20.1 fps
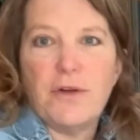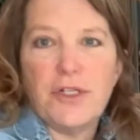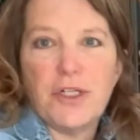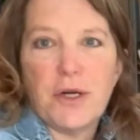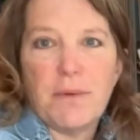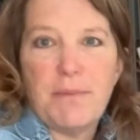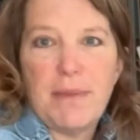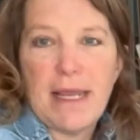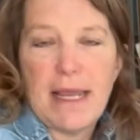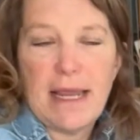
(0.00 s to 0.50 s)

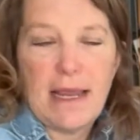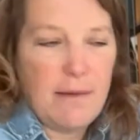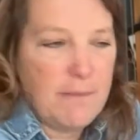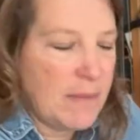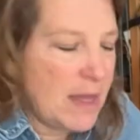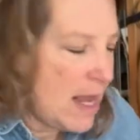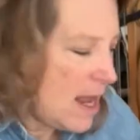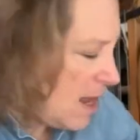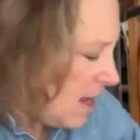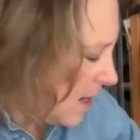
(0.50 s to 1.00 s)
your
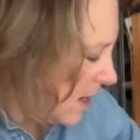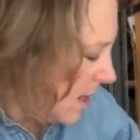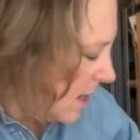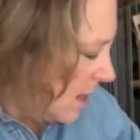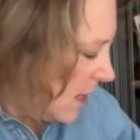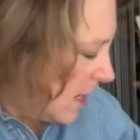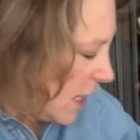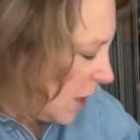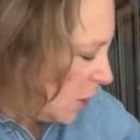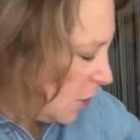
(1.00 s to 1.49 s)
beam.
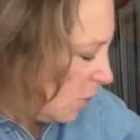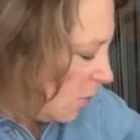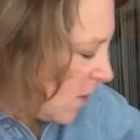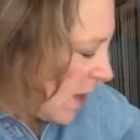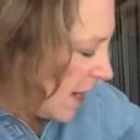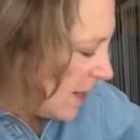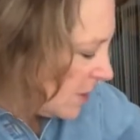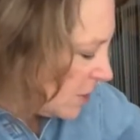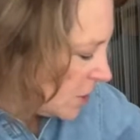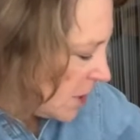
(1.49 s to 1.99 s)
And you'll
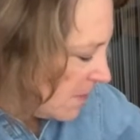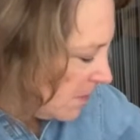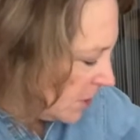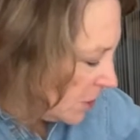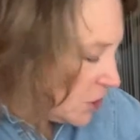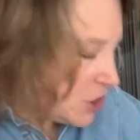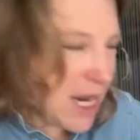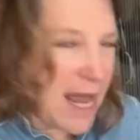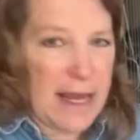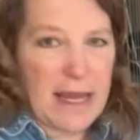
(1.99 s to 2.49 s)
want to
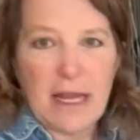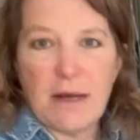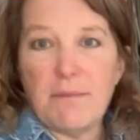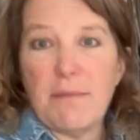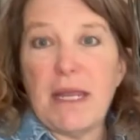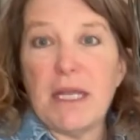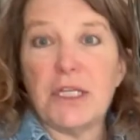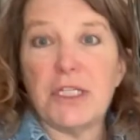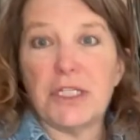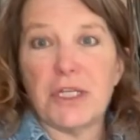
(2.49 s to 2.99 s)
double check and
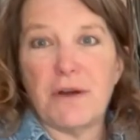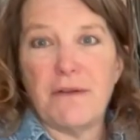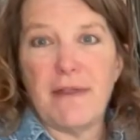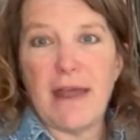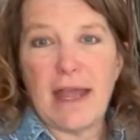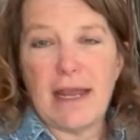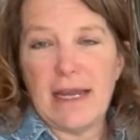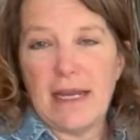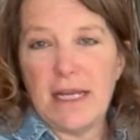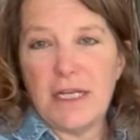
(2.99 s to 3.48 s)
make sure
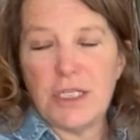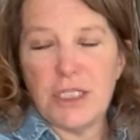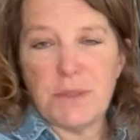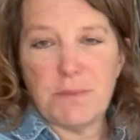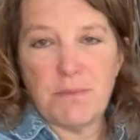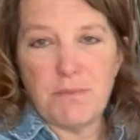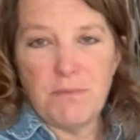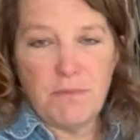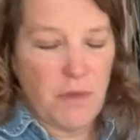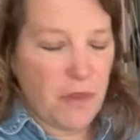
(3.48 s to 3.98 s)
that
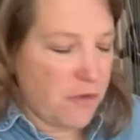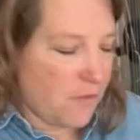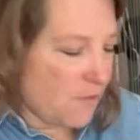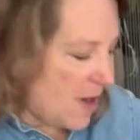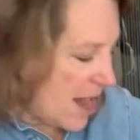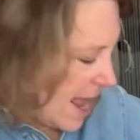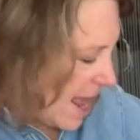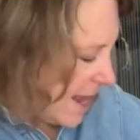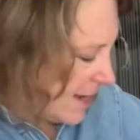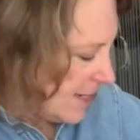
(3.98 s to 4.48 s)
each
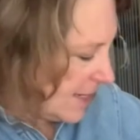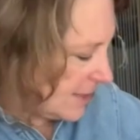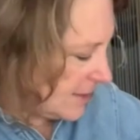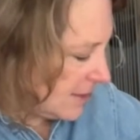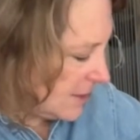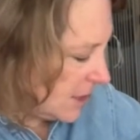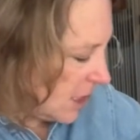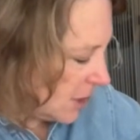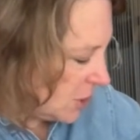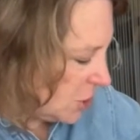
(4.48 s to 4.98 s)
thread
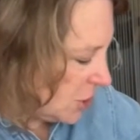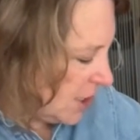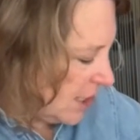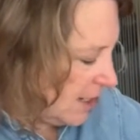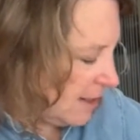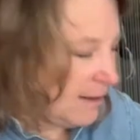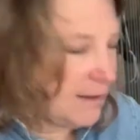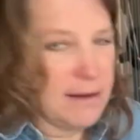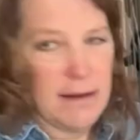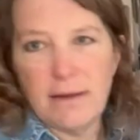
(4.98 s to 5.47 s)
is
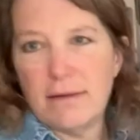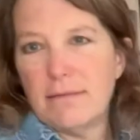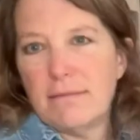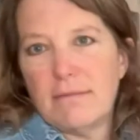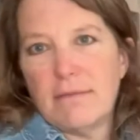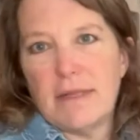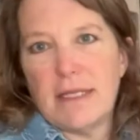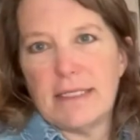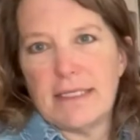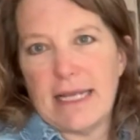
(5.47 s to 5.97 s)
touching
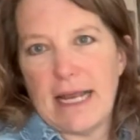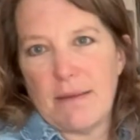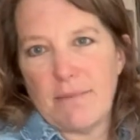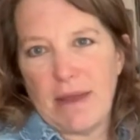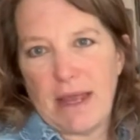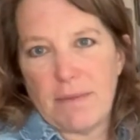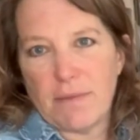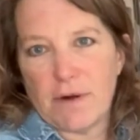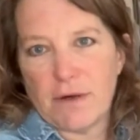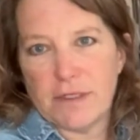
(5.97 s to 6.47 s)
the
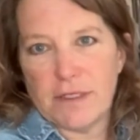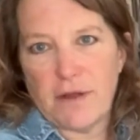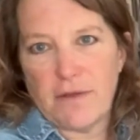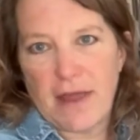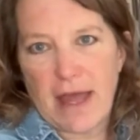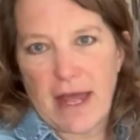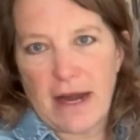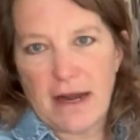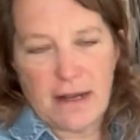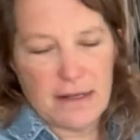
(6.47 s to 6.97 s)
sandpaper so
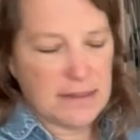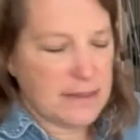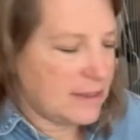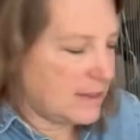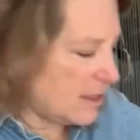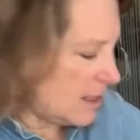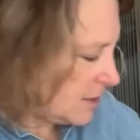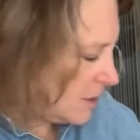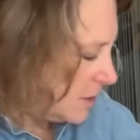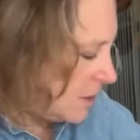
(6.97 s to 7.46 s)
that
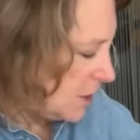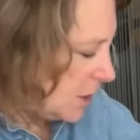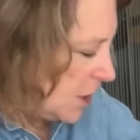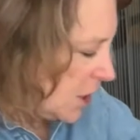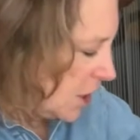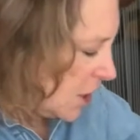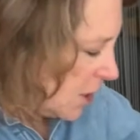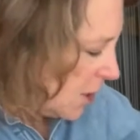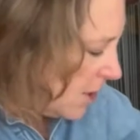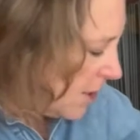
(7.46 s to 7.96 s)
it's
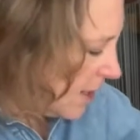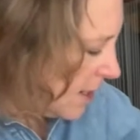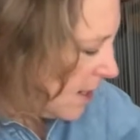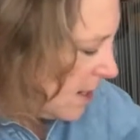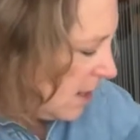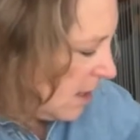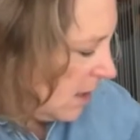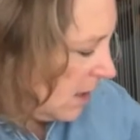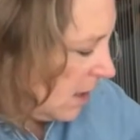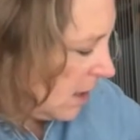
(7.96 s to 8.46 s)
secured.
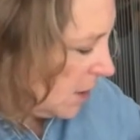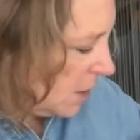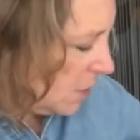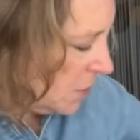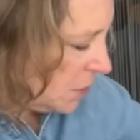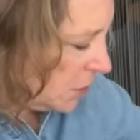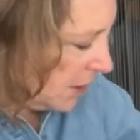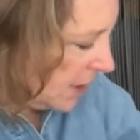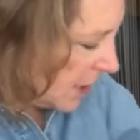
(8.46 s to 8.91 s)
And usually I